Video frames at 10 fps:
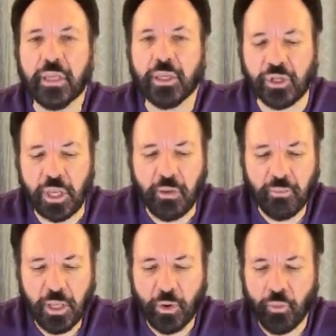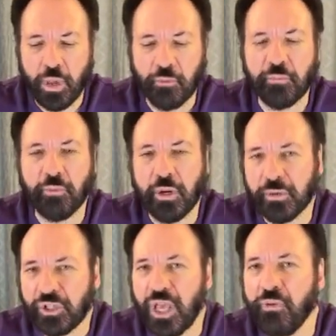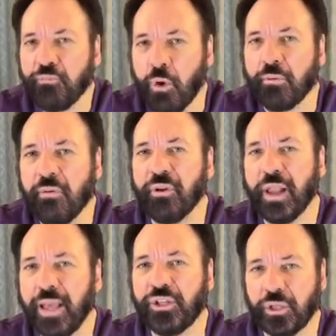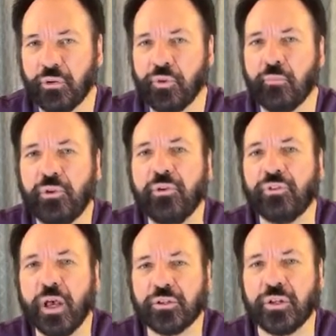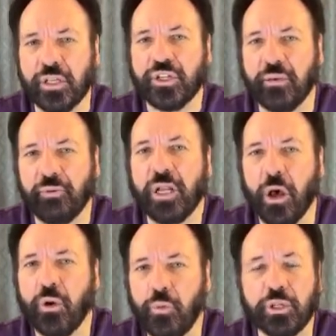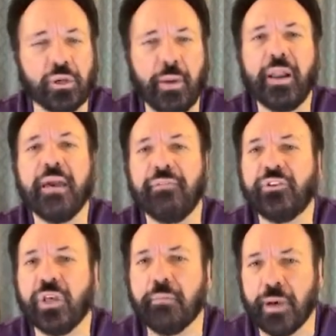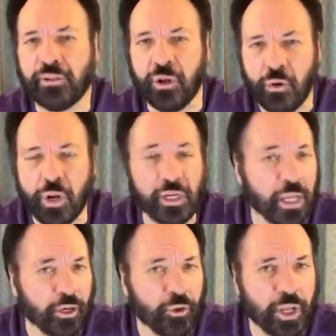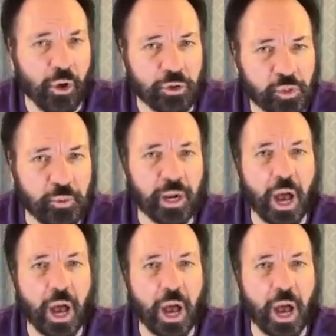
You see, we, re- we receive more revelation from 2017 onwards about everything about the Lord, including Holy Spirit.